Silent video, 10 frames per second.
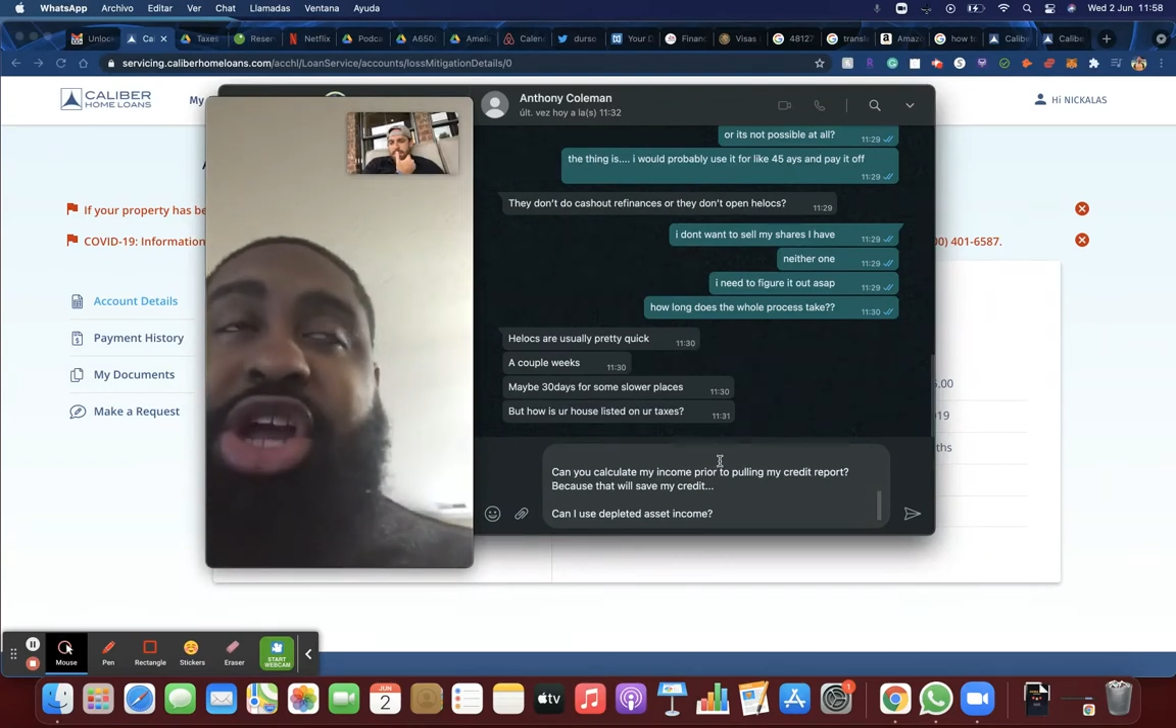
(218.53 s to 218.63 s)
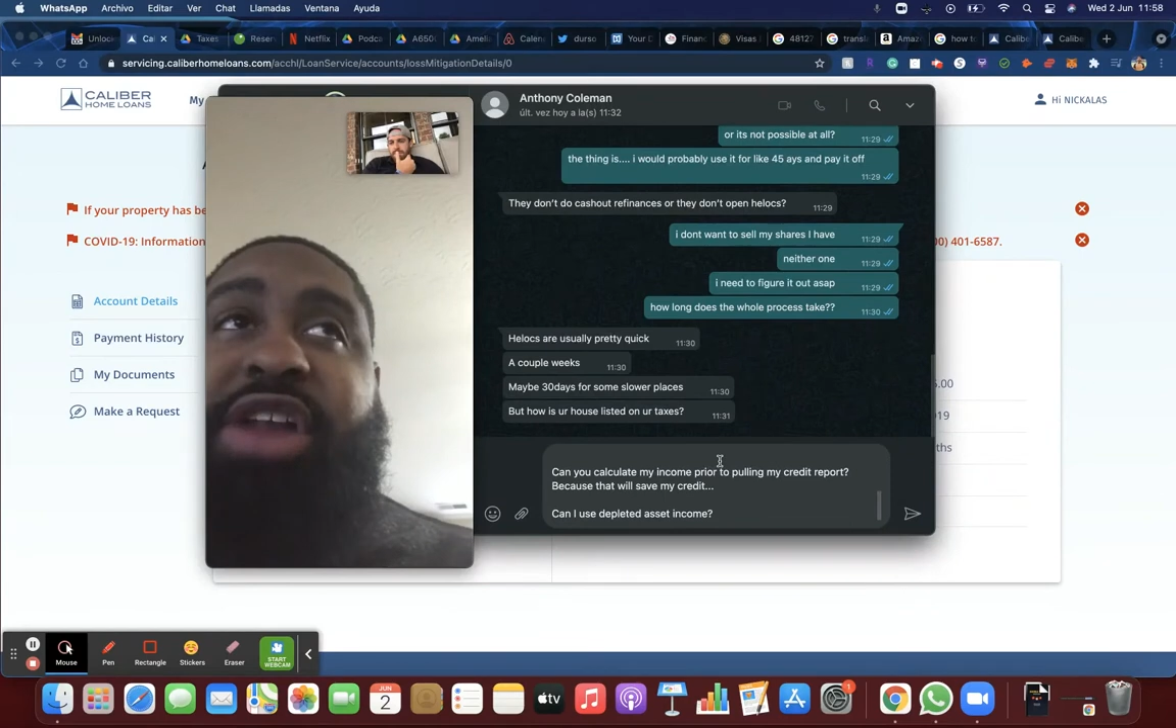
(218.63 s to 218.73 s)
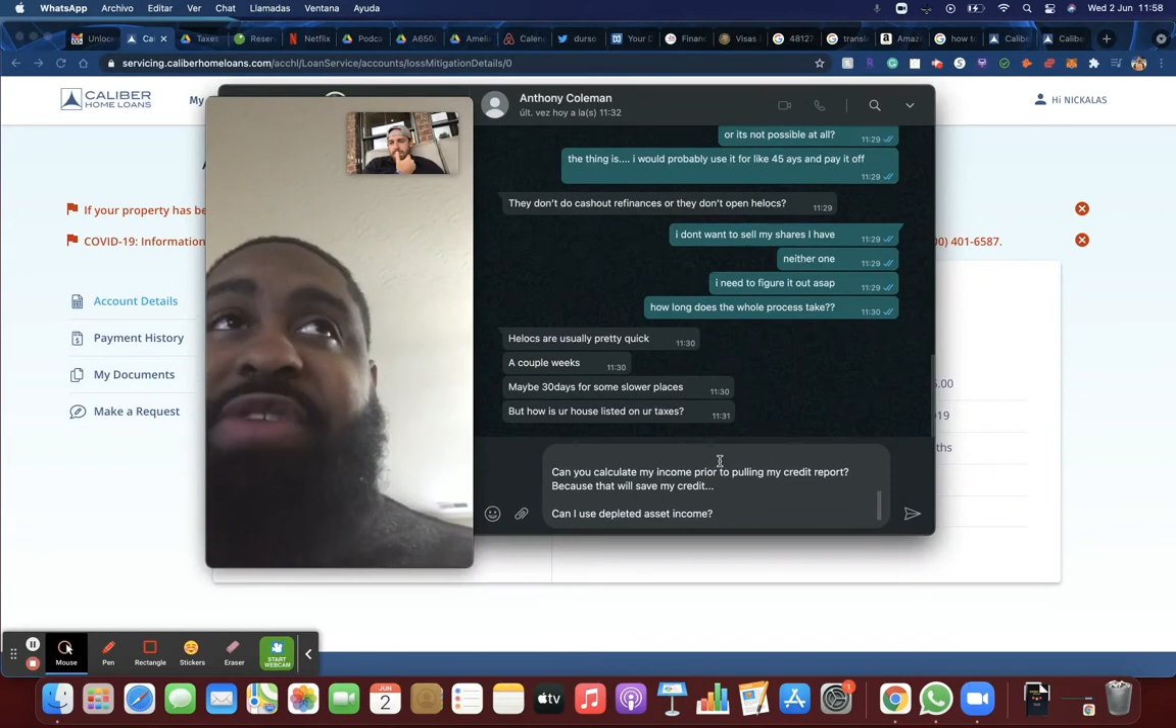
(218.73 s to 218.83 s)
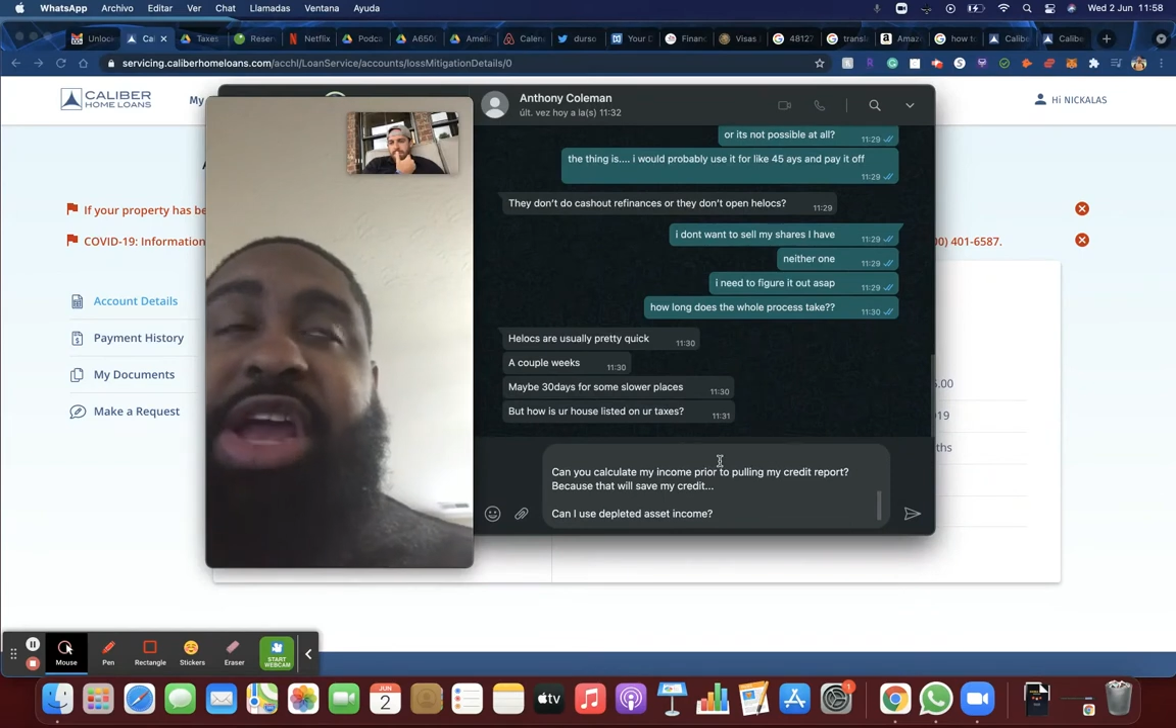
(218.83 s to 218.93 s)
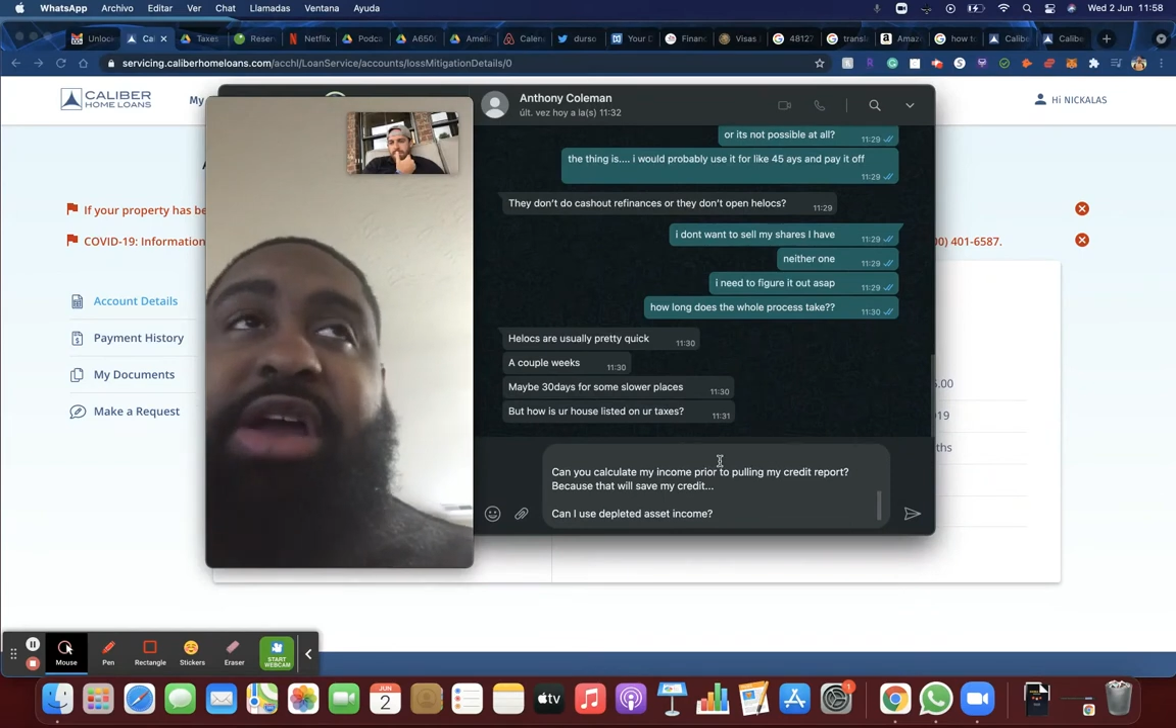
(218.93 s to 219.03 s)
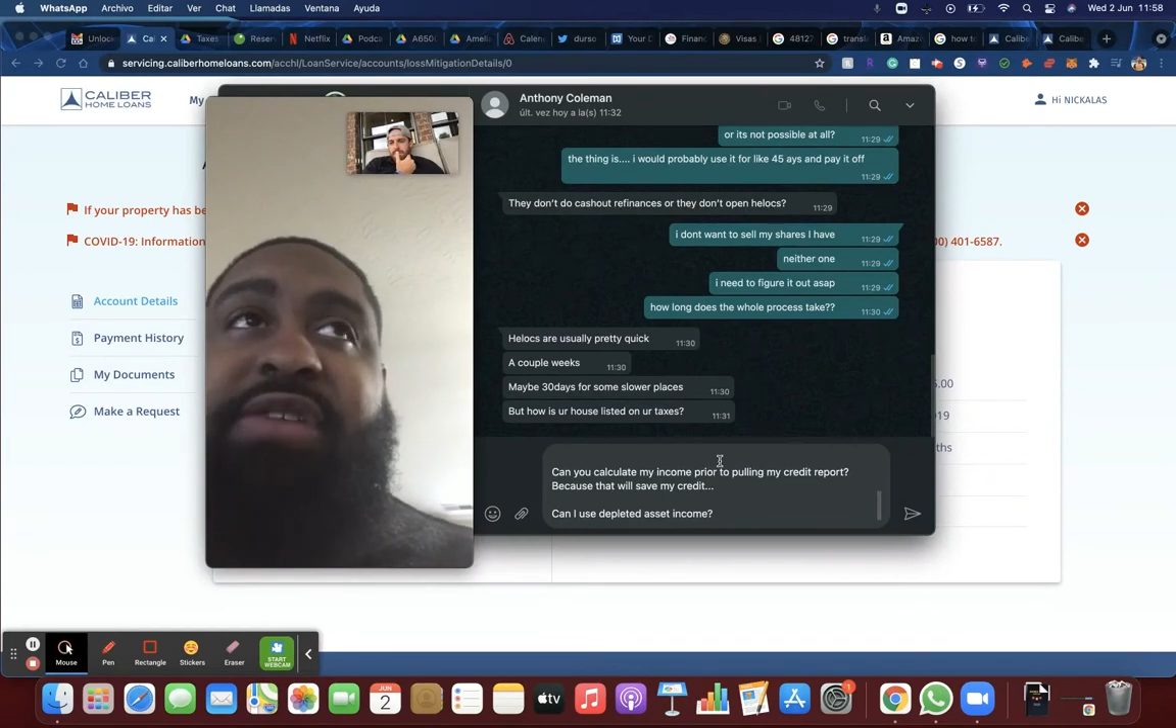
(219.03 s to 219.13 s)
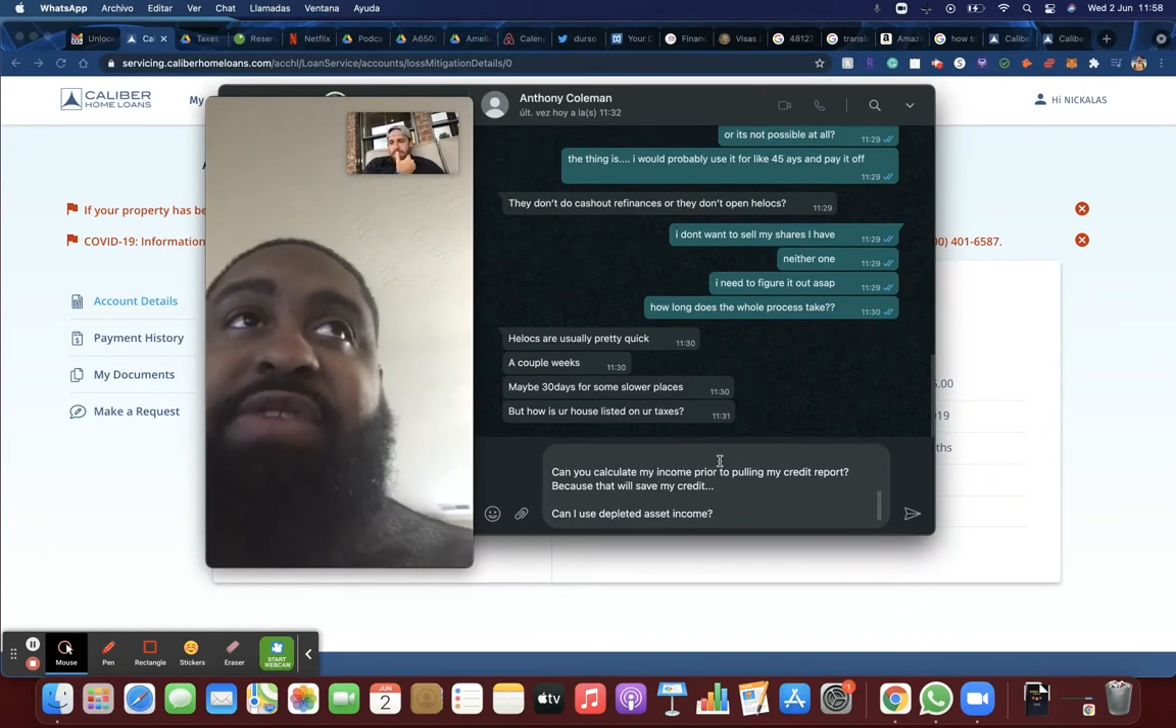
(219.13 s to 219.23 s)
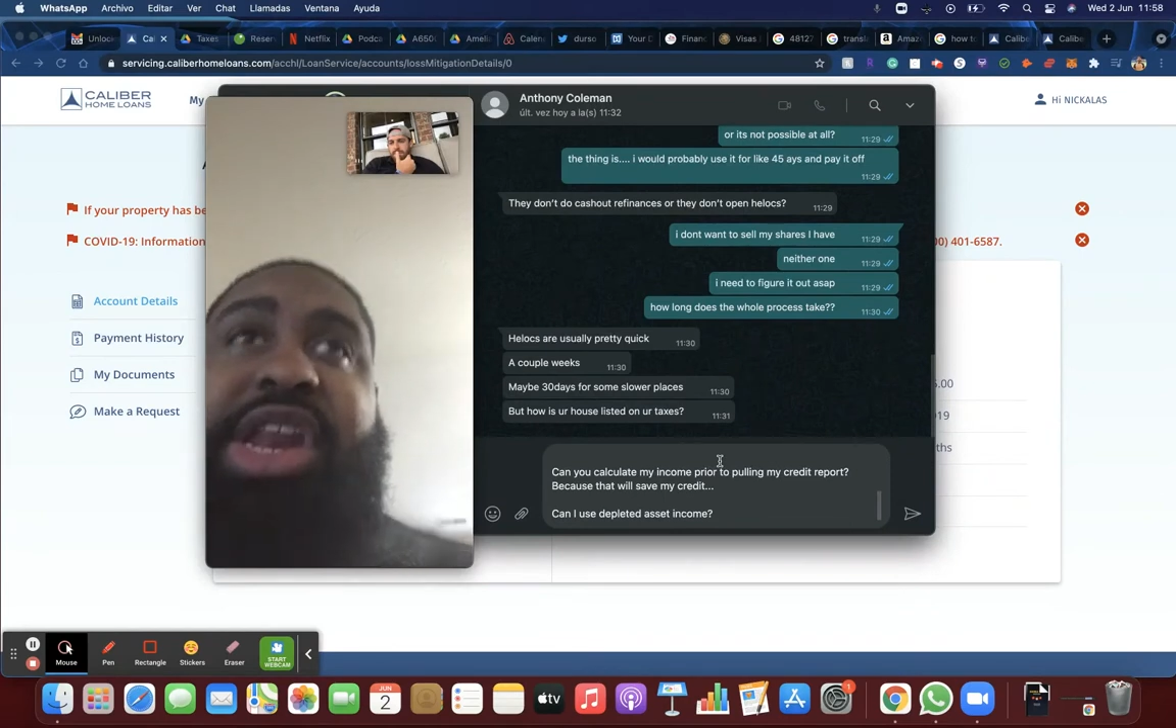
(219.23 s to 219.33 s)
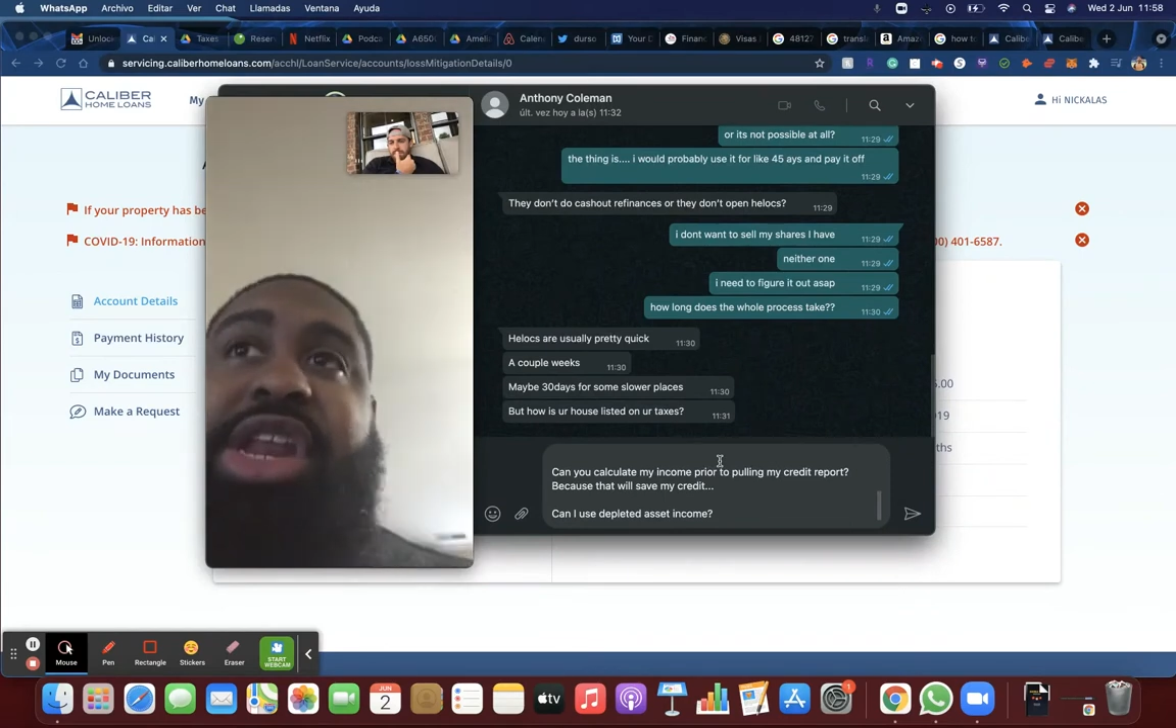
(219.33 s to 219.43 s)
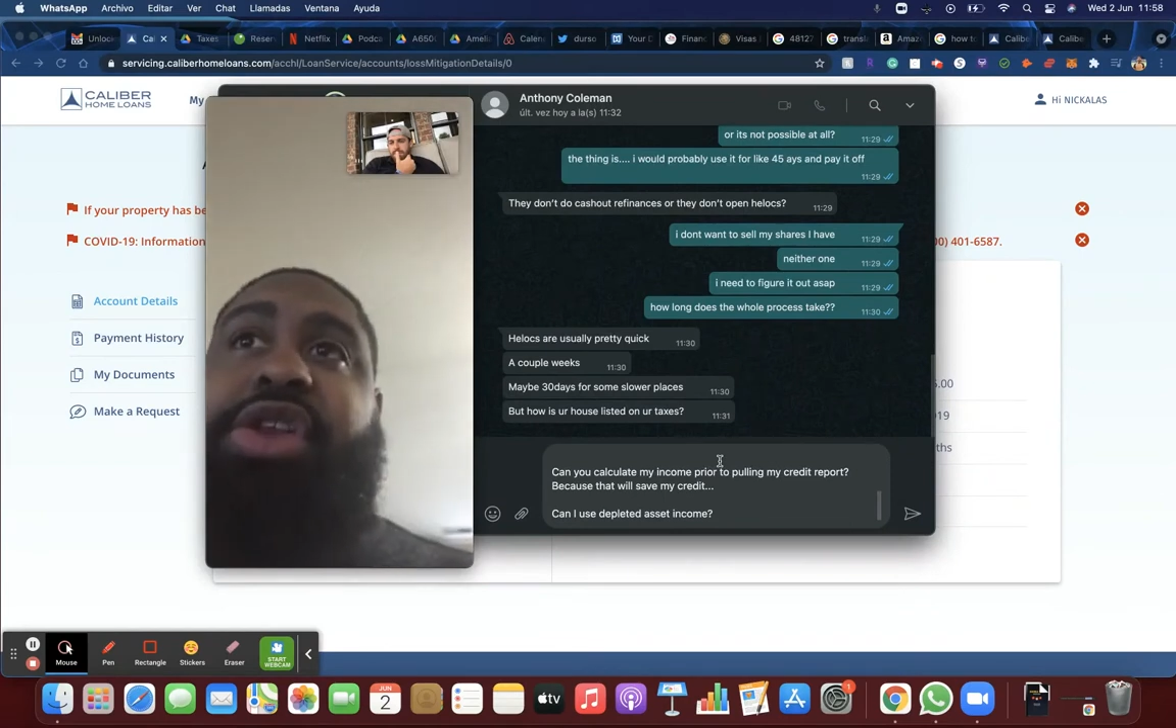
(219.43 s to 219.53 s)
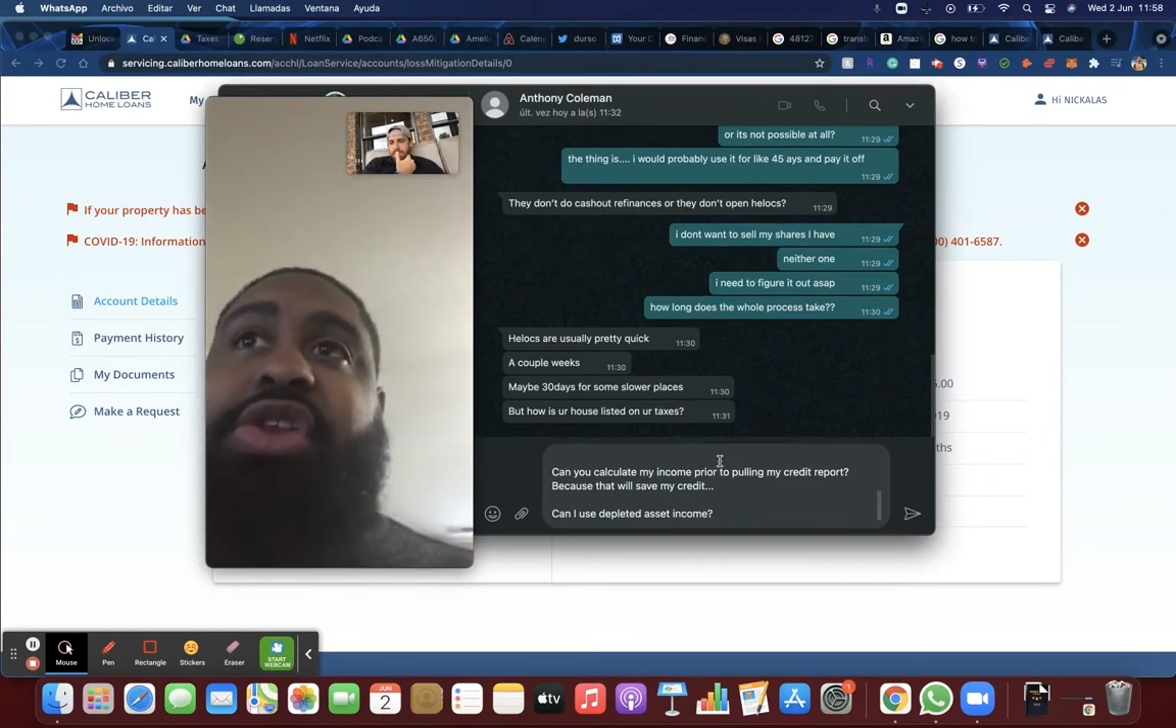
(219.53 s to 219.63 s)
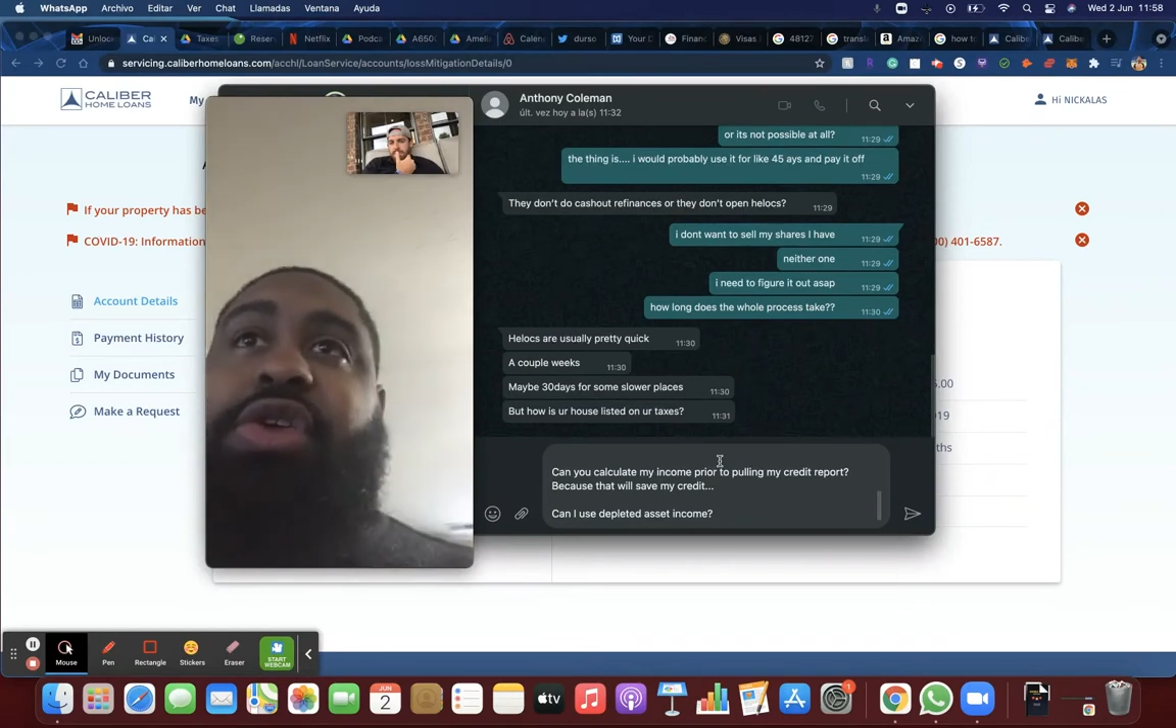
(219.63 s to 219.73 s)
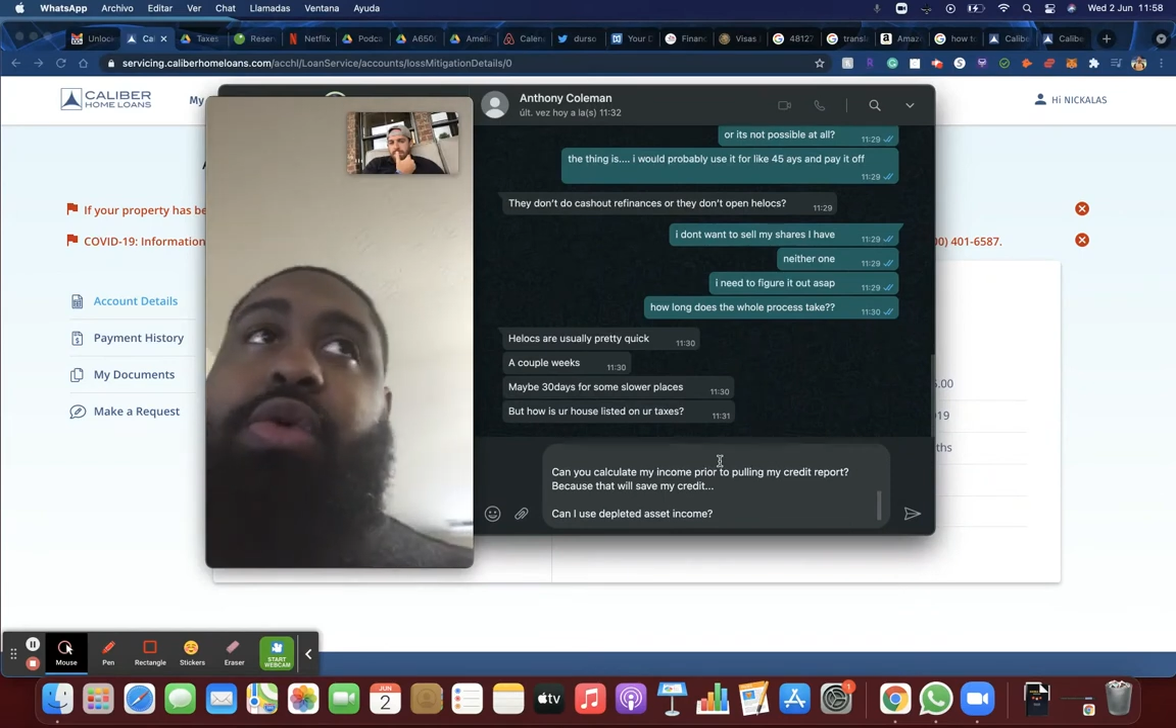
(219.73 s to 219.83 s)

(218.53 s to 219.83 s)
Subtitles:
I'm just trying to figure out if I need